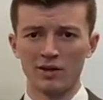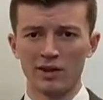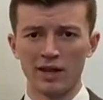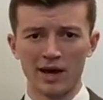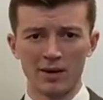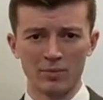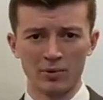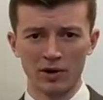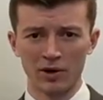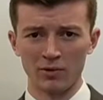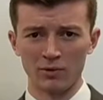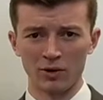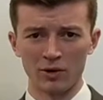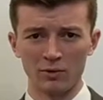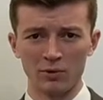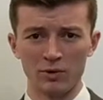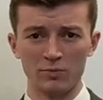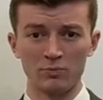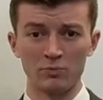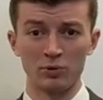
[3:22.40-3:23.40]
That part where
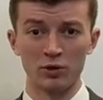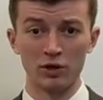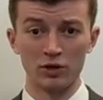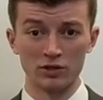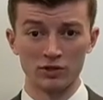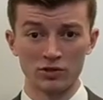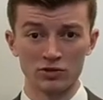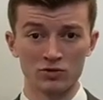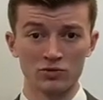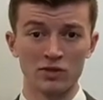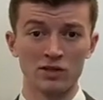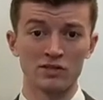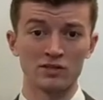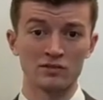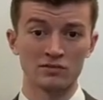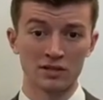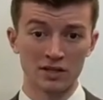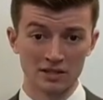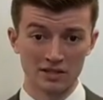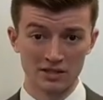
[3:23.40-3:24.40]
we put strings
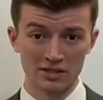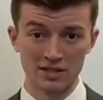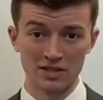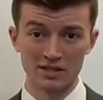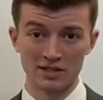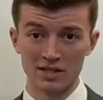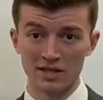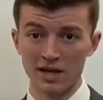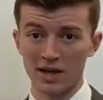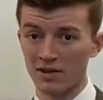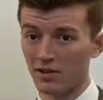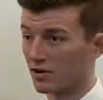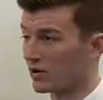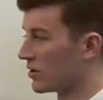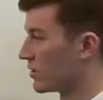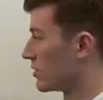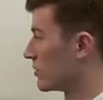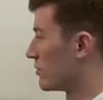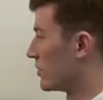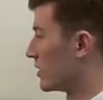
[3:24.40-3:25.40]
of sentences
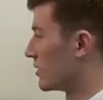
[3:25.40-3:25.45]
together